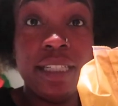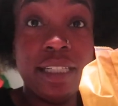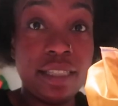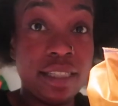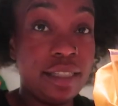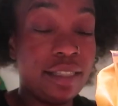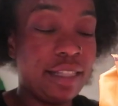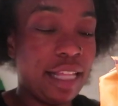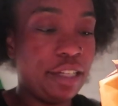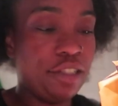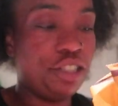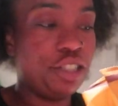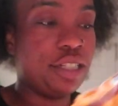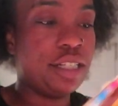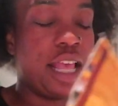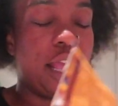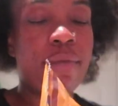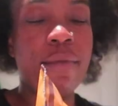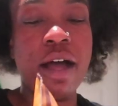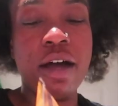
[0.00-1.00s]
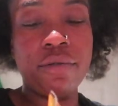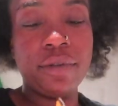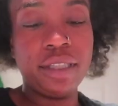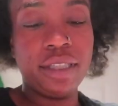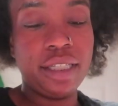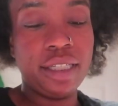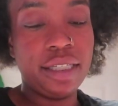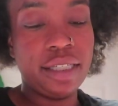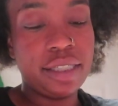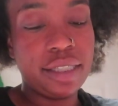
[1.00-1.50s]
this they just came out with
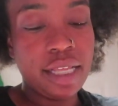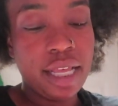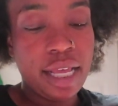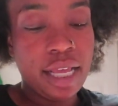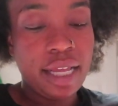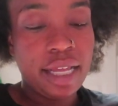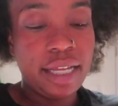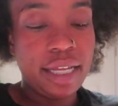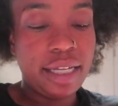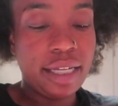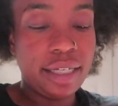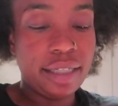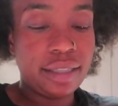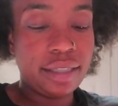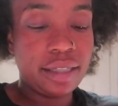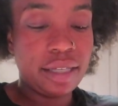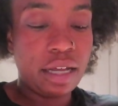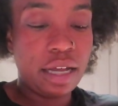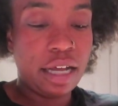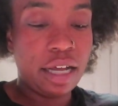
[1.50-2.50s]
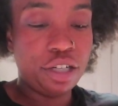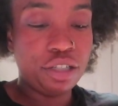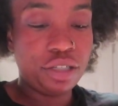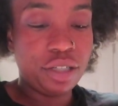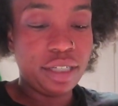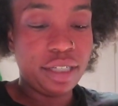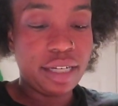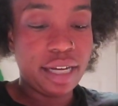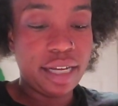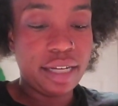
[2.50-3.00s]
this. It's one
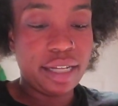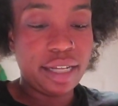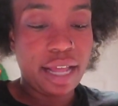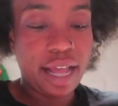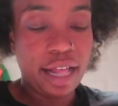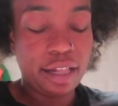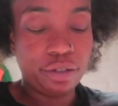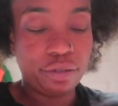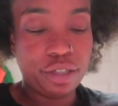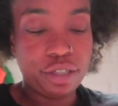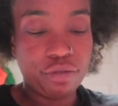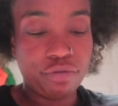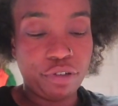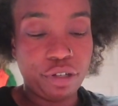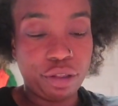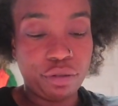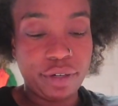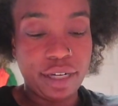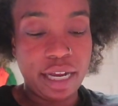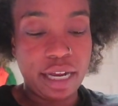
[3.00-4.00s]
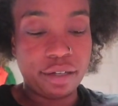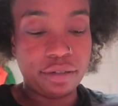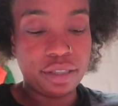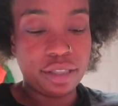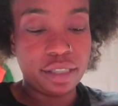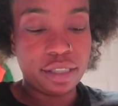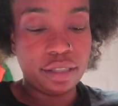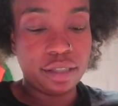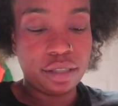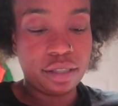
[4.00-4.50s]
hundred ninety calories for three
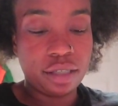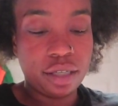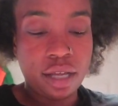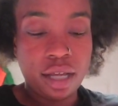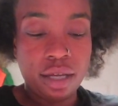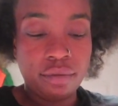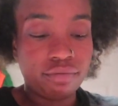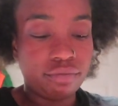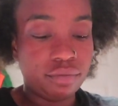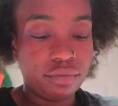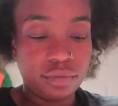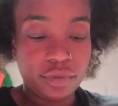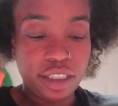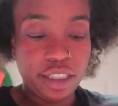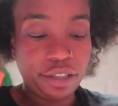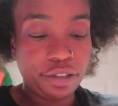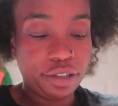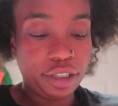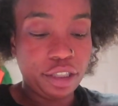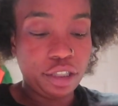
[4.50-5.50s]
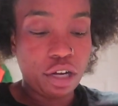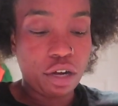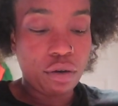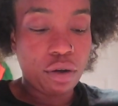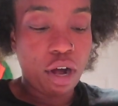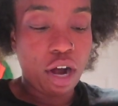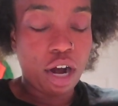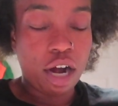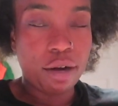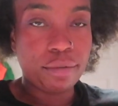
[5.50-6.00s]
ounces, literally no
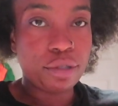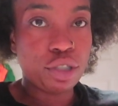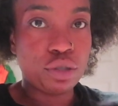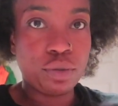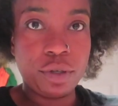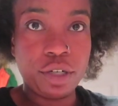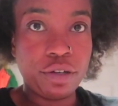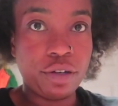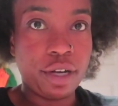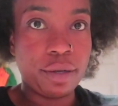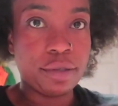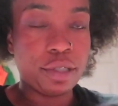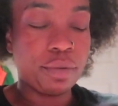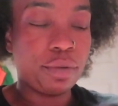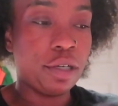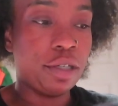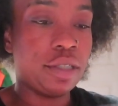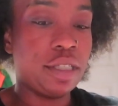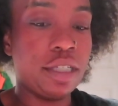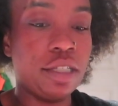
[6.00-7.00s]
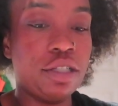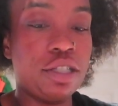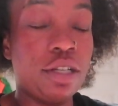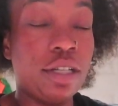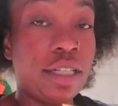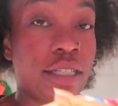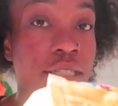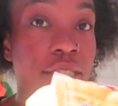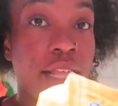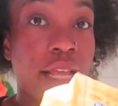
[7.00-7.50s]
carbs, twenty grams of protein. So
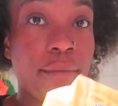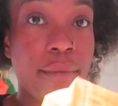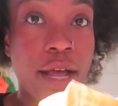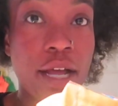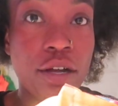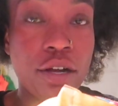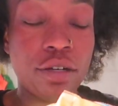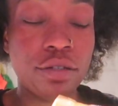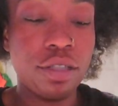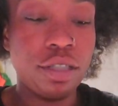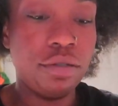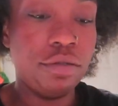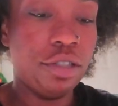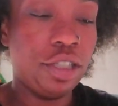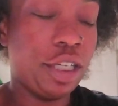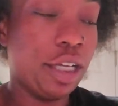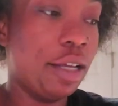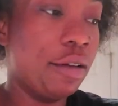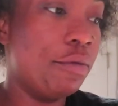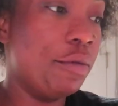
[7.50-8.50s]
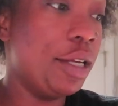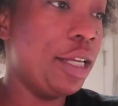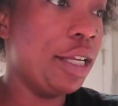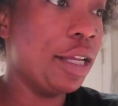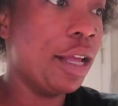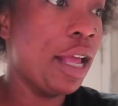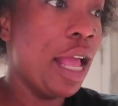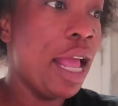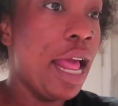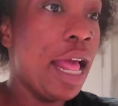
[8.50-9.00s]
this is like my go-to chicken
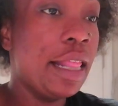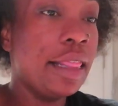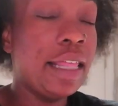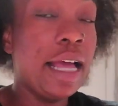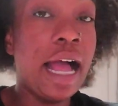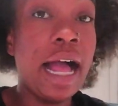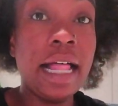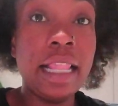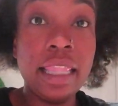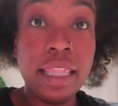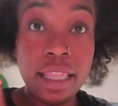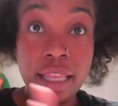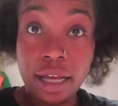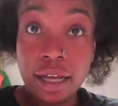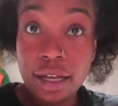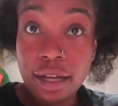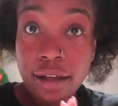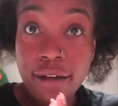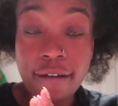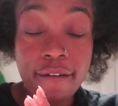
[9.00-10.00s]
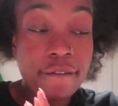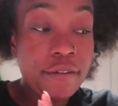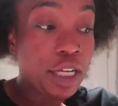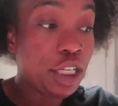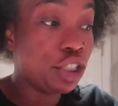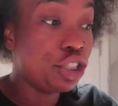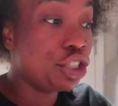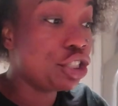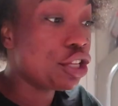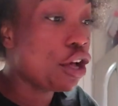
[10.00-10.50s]
wing that I love
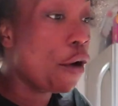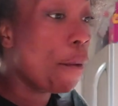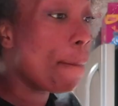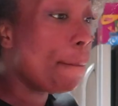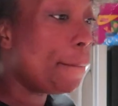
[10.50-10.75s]
so